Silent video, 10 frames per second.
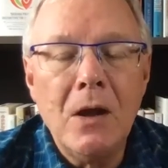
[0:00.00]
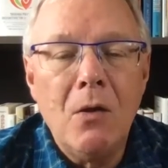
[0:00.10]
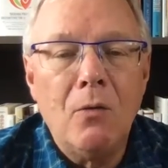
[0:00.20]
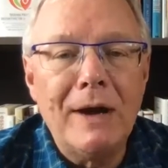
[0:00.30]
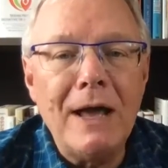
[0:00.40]

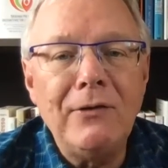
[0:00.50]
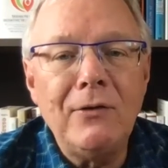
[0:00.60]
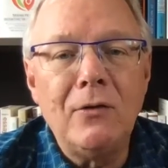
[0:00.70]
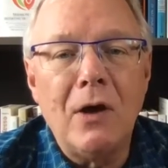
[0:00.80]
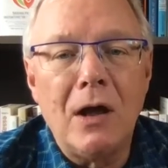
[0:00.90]
When I
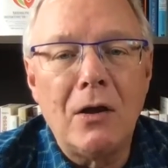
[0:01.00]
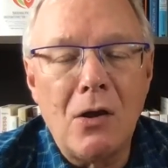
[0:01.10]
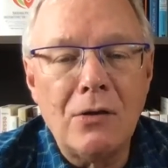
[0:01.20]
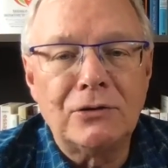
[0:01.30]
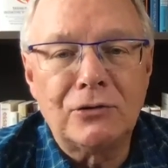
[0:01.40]
do
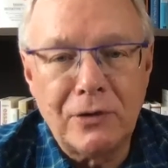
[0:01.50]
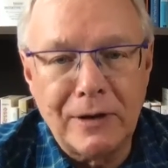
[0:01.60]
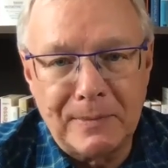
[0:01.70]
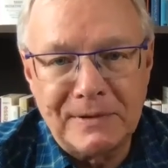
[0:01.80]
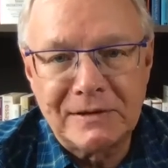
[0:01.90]
long
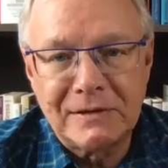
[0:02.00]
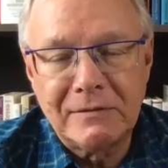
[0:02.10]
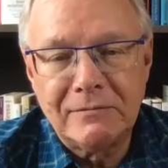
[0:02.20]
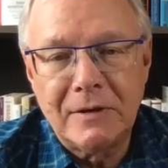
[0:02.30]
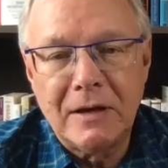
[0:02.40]
trips,
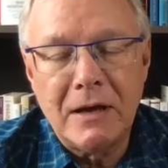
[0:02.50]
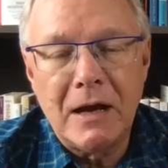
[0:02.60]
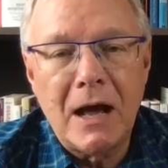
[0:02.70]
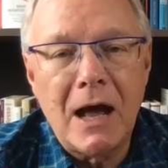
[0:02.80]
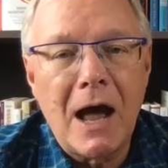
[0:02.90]

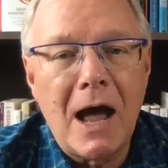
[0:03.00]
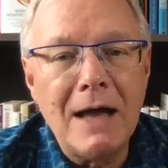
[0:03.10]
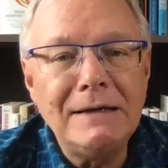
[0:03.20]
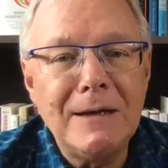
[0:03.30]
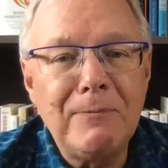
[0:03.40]
I
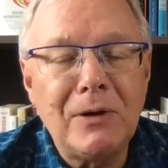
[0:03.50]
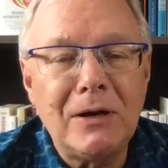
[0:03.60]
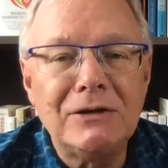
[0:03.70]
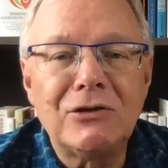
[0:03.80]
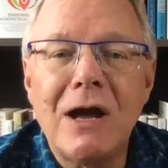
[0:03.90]

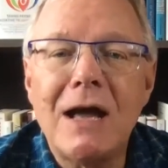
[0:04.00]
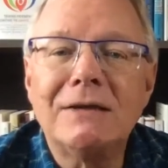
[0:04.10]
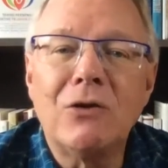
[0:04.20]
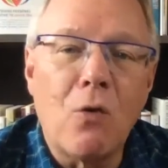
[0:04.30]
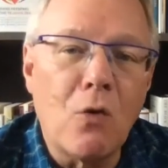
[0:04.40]
typically try
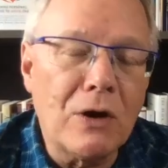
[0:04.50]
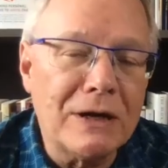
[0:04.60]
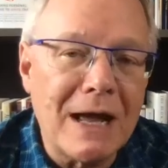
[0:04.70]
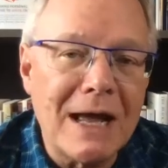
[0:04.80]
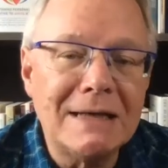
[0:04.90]
to
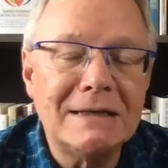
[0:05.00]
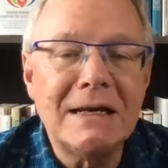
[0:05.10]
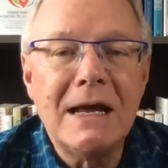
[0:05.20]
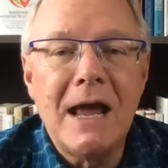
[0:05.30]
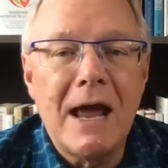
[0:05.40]
organize
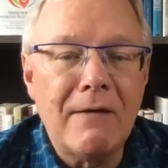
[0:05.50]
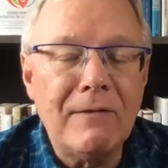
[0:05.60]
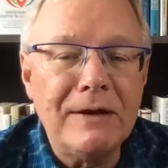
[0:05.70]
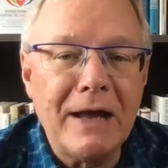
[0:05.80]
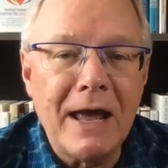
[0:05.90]
every
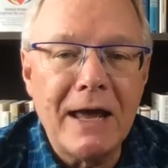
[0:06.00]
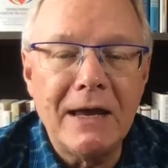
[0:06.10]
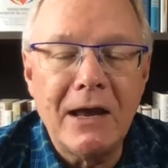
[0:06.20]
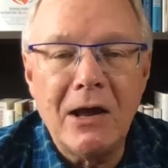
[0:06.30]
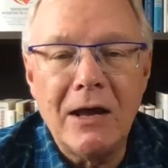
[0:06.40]
day
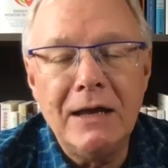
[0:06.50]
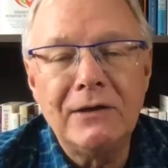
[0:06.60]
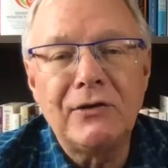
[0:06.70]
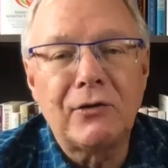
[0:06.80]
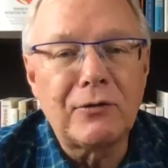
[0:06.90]

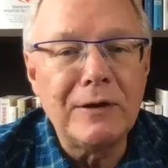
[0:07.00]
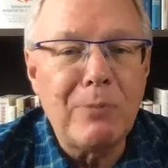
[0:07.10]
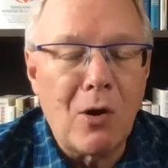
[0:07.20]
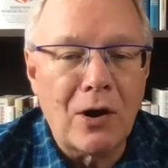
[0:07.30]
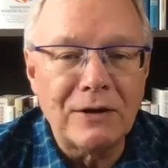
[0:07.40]
into 3
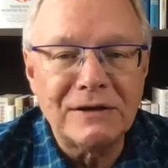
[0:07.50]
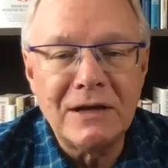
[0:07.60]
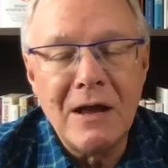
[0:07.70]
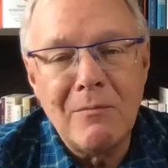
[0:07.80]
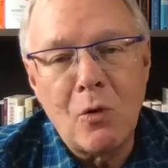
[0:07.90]
parts,
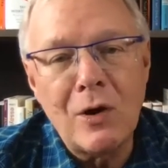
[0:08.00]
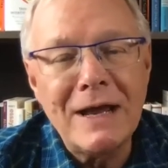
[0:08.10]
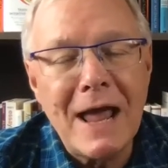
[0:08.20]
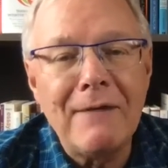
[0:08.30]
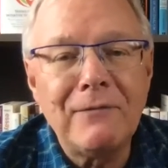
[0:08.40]

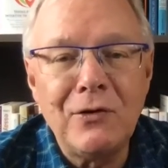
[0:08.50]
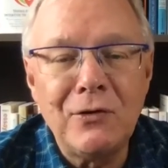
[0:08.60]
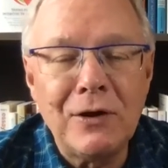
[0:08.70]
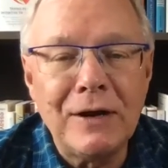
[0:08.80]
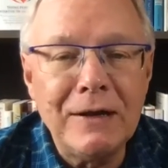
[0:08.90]
morning,
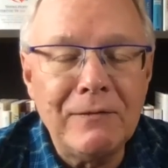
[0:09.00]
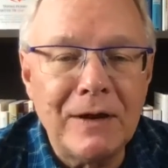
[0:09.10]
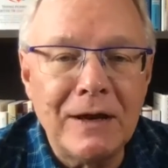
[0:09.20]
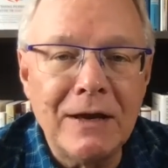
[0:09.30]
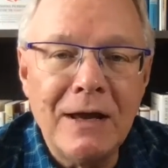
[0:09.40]
afternoon, and
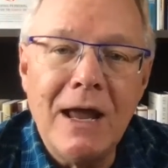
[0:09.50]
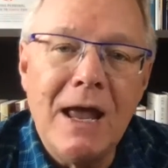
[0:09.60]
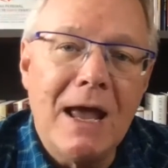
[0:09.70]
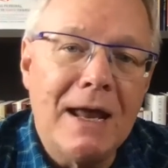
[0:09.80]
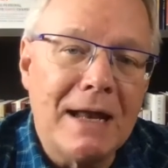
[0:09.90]
evening.
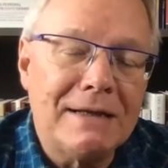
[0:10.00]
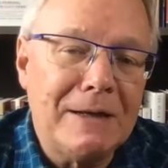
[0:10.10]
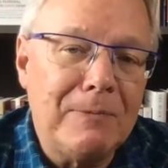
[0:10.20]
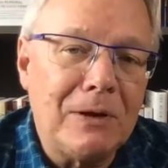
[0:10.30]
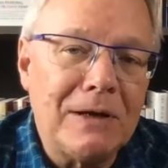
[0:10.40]
And I
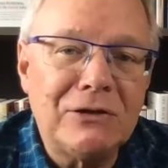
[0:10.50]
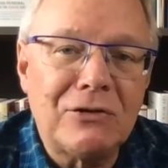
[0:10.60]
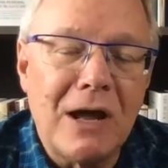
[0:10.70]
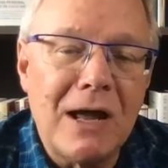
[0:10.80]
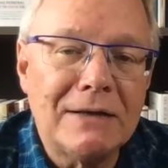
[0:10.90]
typically
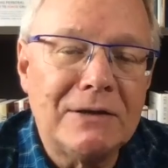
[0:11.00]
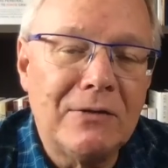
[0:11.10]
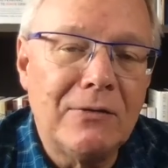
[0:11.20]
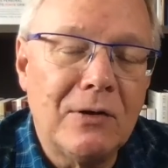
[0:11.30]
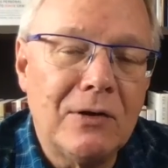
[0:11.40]
try
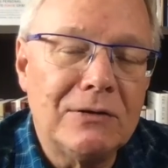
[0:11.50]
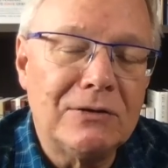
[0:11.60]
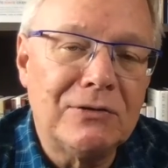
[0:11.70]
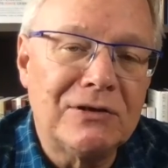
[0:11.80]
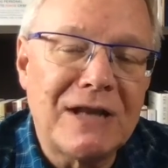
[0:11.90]
to
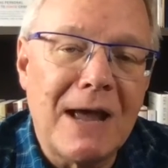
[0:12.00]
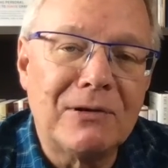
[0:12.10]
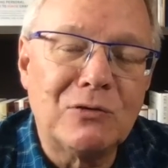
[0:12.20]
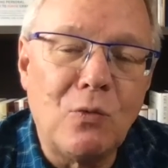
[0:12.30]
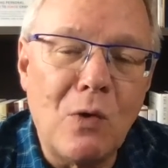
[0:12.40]

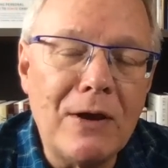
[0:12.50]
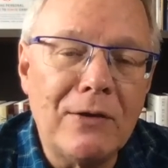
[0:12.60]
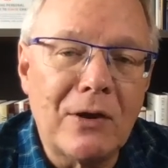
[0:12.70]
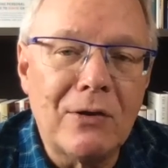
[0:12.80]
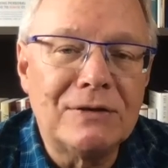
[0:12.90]
establish one of
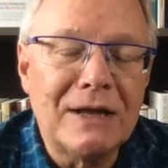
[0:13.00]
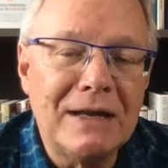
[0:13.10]
those